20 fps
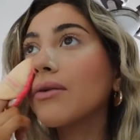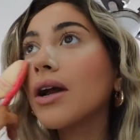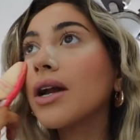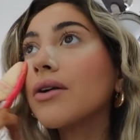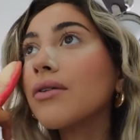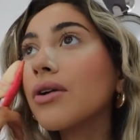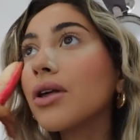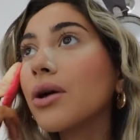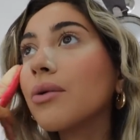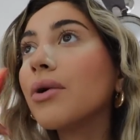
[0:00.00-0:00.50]
ready
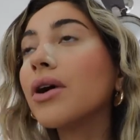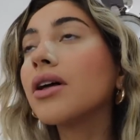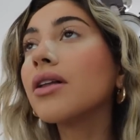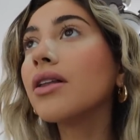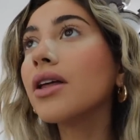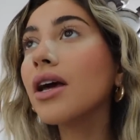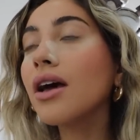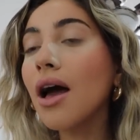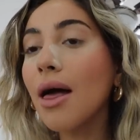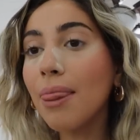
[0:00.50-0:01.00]
really
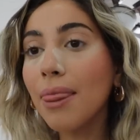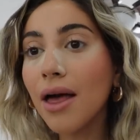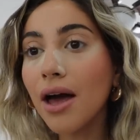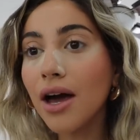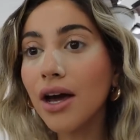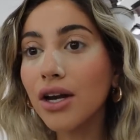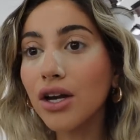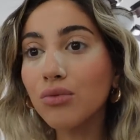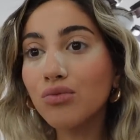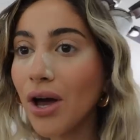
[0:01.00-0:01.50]
quickly and
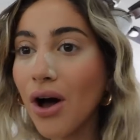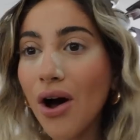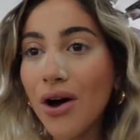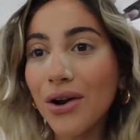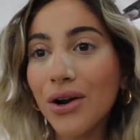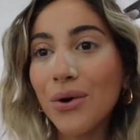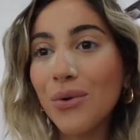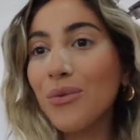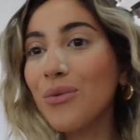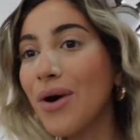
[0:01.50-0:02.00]
then I'll be
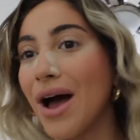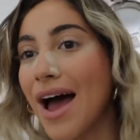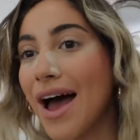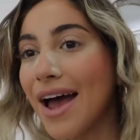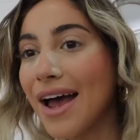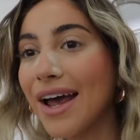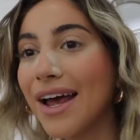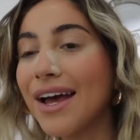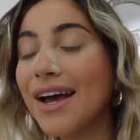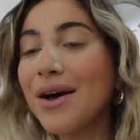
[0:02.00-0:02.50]
on our
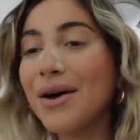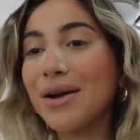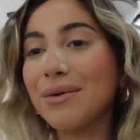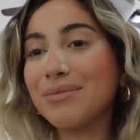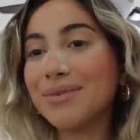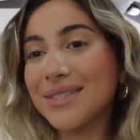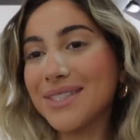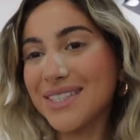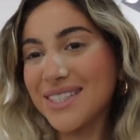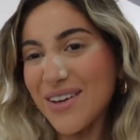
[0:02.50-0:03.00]
way, and
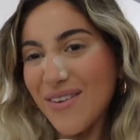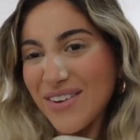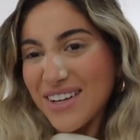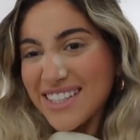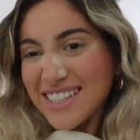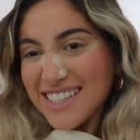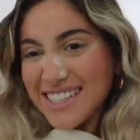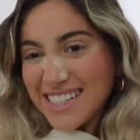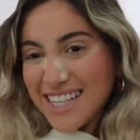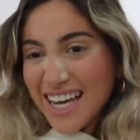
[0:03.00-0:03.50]
I'm so
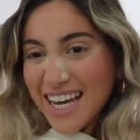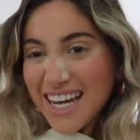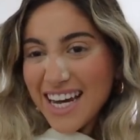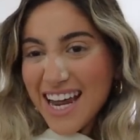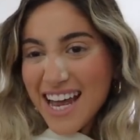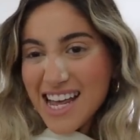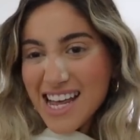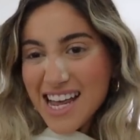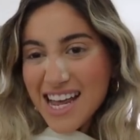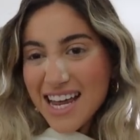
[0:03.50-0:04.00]

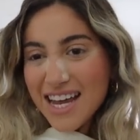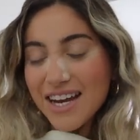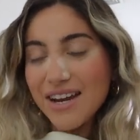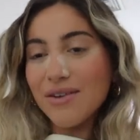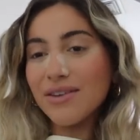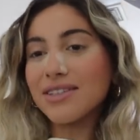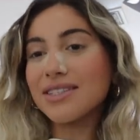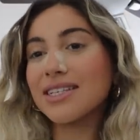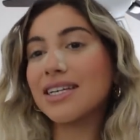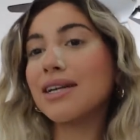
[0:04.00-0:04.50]
excited.
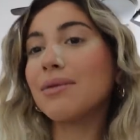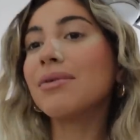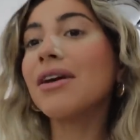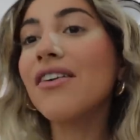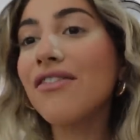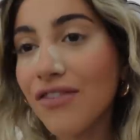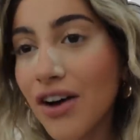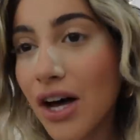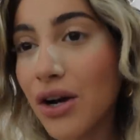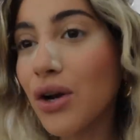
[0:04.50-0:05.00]
It's gonna be
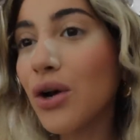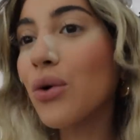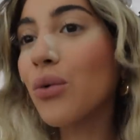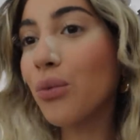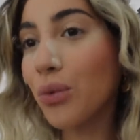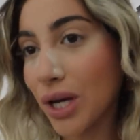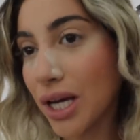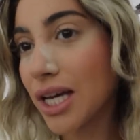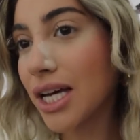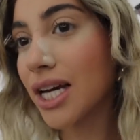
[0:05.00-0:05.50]
a fun
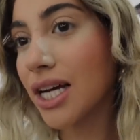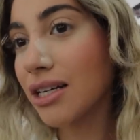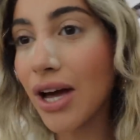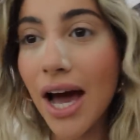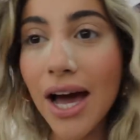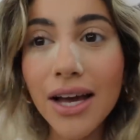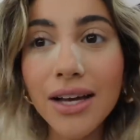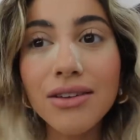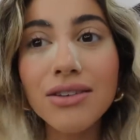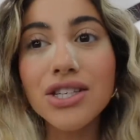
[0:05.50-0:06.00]
week.
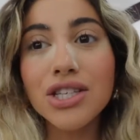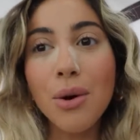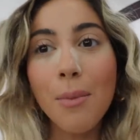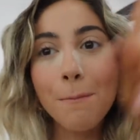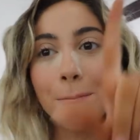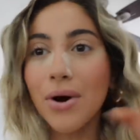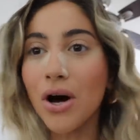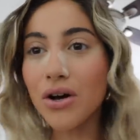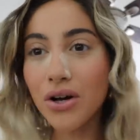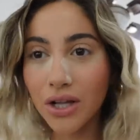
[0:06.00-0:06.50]
Okay, so
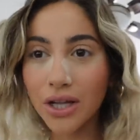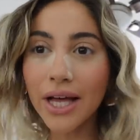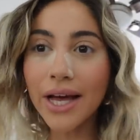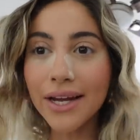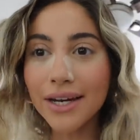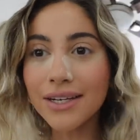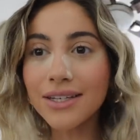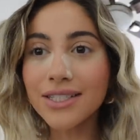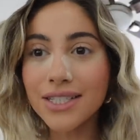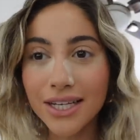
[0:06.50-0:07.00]
buckle
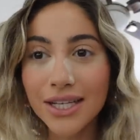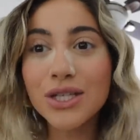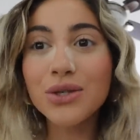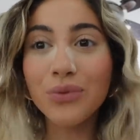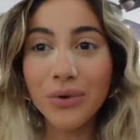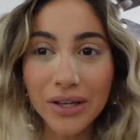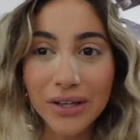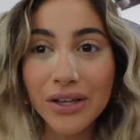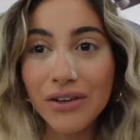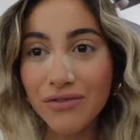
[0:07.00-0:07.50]
in to this
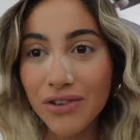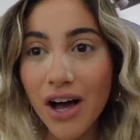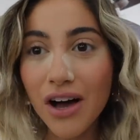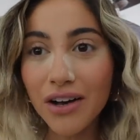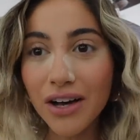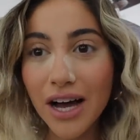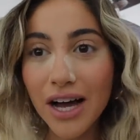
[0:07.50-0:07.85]
weekly vlog,